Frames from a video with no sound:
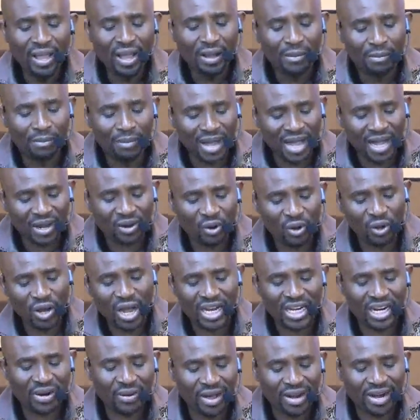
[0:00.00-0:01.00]
Marco,
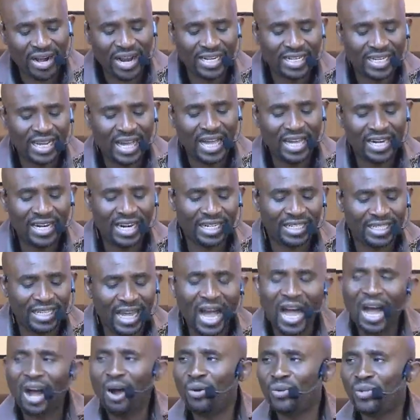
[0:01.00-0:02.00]
at our right hand. A
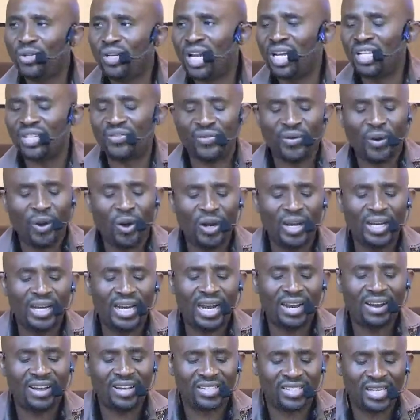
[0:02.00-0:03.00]
thousand has fallen
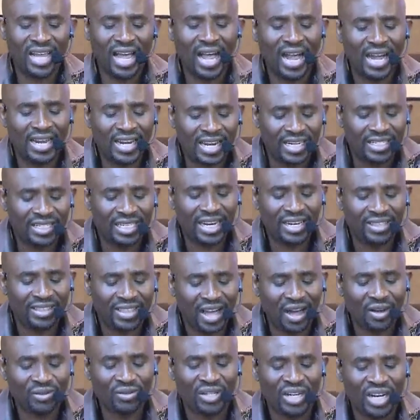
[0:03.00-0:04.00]
at our side, and ten
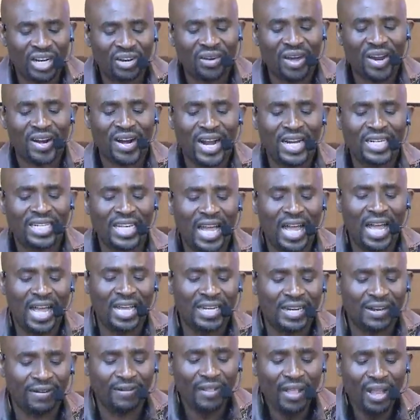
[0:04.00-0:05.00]
thousand at our right
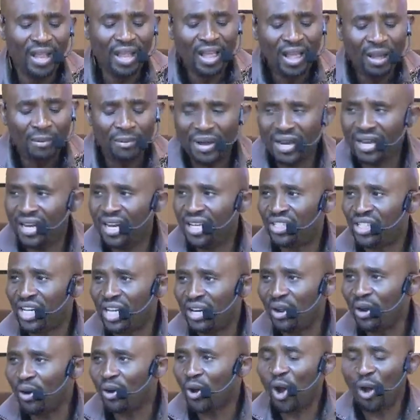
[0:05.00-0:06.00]
hand. But they shall
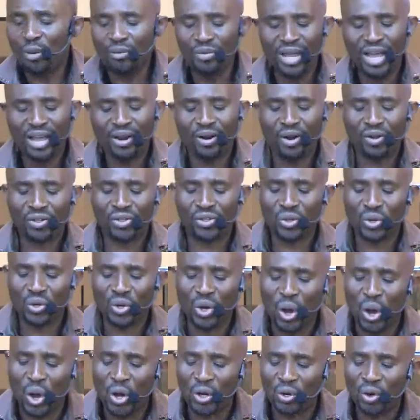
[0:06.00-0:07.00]
not come near us, O
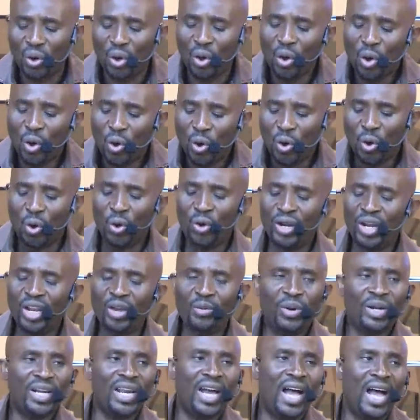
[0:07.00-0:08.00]
God. Only
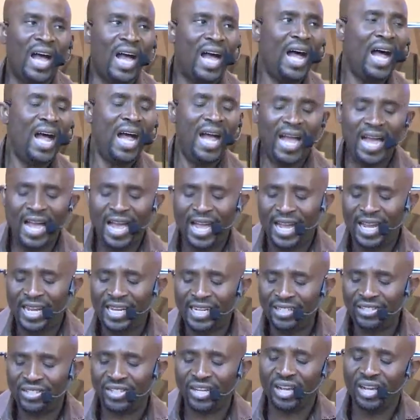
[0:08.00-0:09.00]
with our
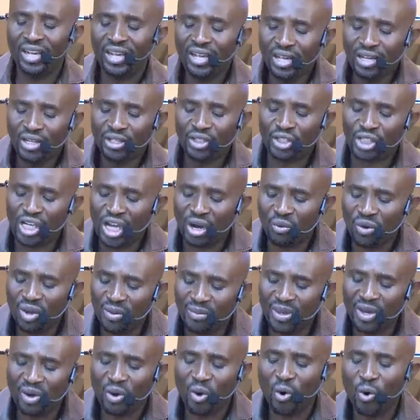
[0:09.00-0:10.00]
eyes shall we
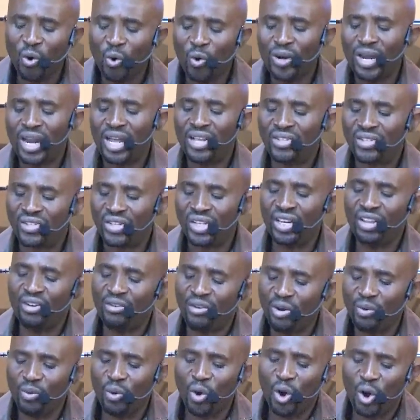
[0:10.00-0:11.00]
behold and see the
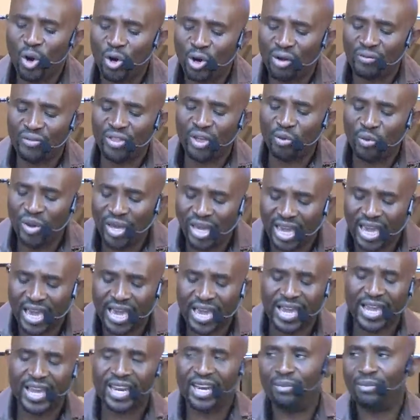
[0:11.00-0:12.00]
reward of the
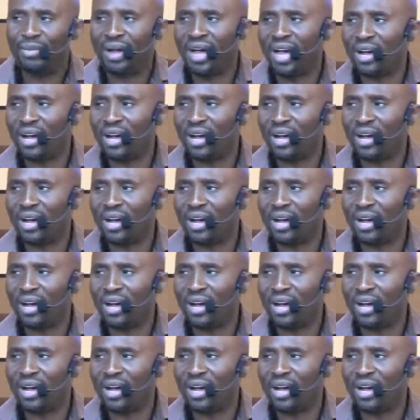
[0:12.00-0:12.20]
wicked.